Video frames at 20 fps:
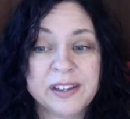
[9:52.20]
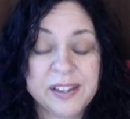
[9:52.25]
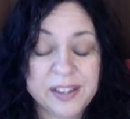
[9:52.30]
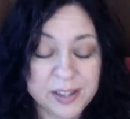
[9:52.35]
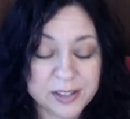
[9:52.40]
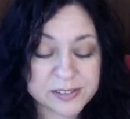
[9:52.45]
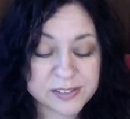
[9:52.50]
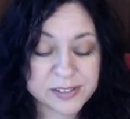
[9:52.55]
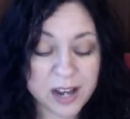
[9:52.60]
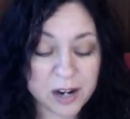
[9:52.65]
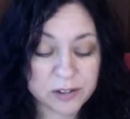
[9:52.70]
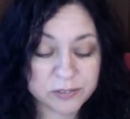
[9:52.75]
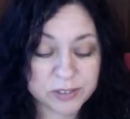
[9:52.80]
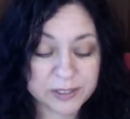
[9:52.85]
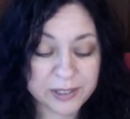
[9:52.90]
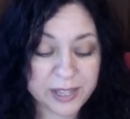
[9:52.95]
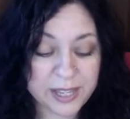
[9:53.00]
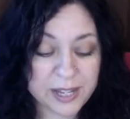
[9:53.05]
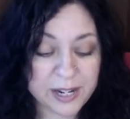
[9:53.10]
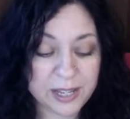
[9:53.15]
It's not
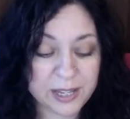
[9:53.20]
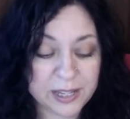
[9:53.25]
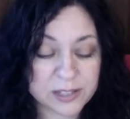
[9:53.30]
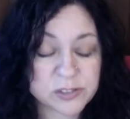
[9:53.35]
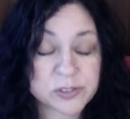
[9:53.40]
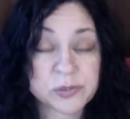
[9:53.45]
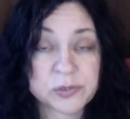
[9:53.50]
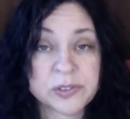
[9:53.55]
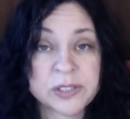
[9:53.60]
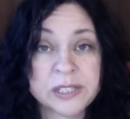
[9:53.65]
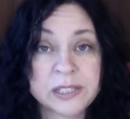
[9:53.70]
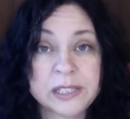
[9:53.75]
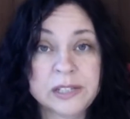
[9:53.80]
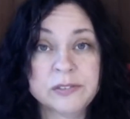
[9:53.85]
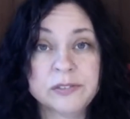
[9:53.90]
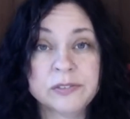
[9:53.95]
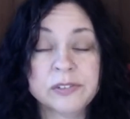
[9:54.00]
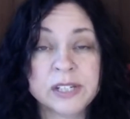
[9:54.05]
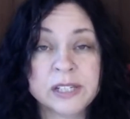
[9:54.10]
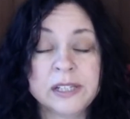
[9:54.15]
relating. It's really,
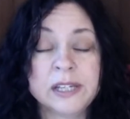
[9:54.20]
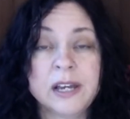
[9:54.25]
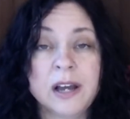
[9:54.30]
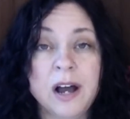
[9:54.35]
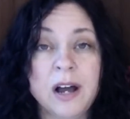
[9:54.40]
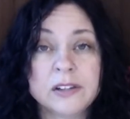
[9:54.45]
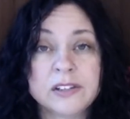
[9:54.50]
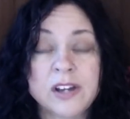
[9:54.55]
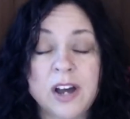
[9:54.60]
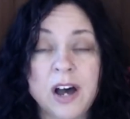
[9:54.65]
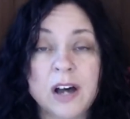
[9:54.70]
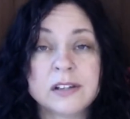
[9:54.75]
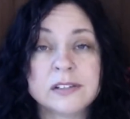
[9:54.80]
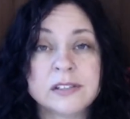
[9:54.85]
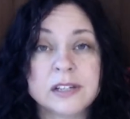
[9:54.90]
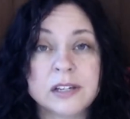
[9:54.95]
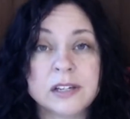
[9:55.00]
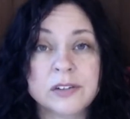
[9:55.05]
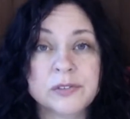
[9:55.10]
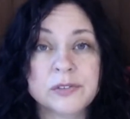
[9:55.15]
really
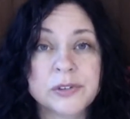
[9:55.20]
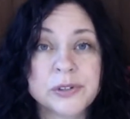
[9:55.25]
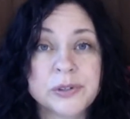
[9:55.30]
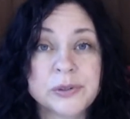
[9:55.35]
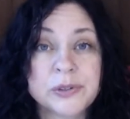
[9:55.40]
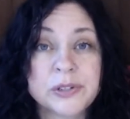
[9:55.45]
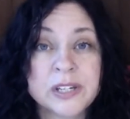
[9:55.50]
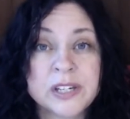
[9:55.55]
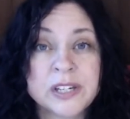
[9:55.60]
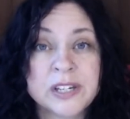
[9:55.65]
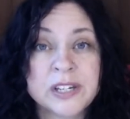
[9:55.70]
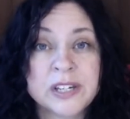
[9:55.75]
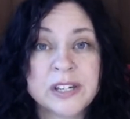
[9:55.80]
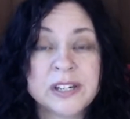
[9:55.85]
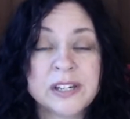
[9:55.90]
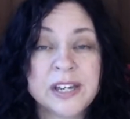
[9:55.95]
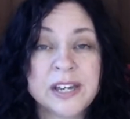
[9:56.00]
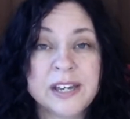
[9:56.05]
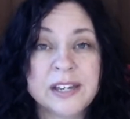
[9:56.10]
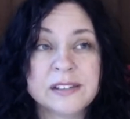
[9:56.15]
toxic and rude.
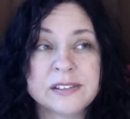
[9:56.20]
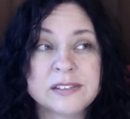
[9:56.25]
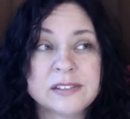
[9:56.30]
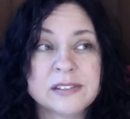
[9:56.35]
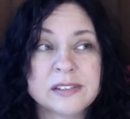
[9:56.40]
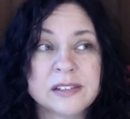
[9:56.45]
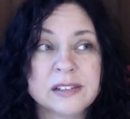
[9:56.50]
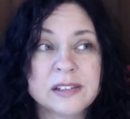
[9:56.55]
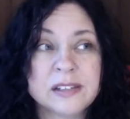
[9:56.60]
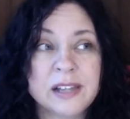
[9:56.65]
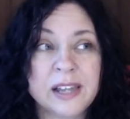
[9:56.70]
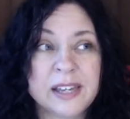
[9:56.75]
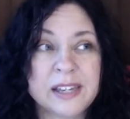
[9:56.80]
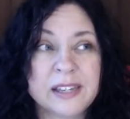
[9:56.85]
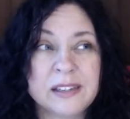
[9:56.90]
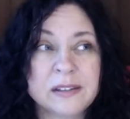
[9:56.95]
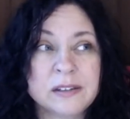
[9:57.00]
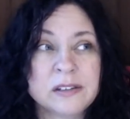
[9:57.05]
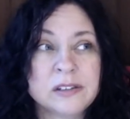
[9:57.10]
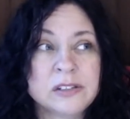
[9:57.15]
It's
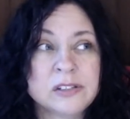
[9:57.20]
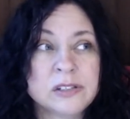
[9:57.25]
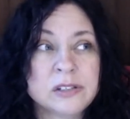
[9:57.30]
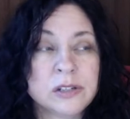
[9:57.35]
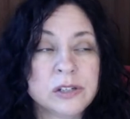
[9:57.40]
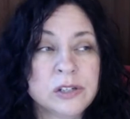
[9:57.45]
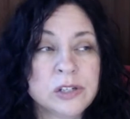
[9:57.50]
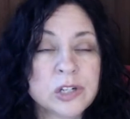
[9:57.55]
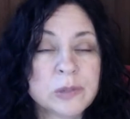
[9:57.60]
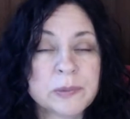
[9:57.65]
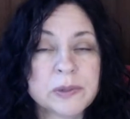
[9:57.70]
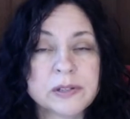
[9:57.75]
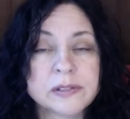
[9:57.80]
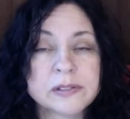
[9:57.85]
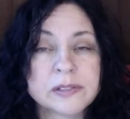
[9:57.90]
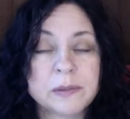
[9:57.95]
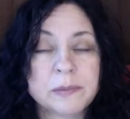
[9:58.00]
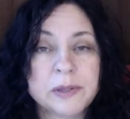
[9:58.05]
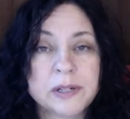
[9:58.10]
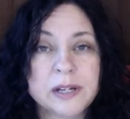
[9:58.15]
like humor at
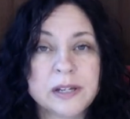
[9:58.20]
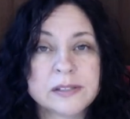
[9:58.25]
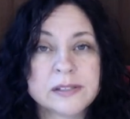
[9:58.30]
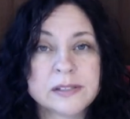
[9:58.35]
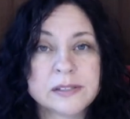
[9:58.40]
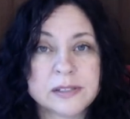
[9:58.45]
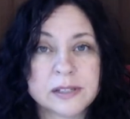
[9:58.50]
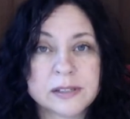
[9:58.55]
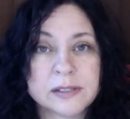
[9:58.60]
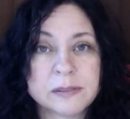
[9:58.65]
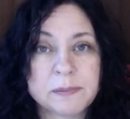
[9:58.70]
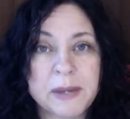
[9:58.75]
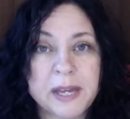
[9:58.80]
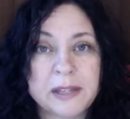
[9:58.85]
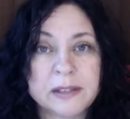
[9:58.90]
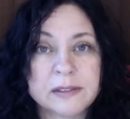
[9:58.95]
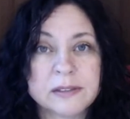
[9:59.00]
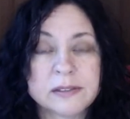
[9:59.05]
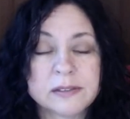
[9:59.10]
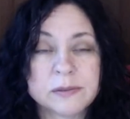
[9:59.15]
someone else's
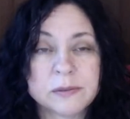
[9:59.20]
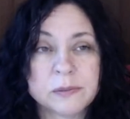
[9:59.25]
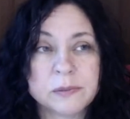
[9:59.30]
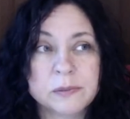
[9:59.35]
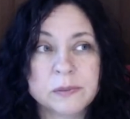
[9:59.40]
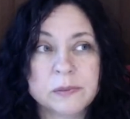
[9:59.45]
expense.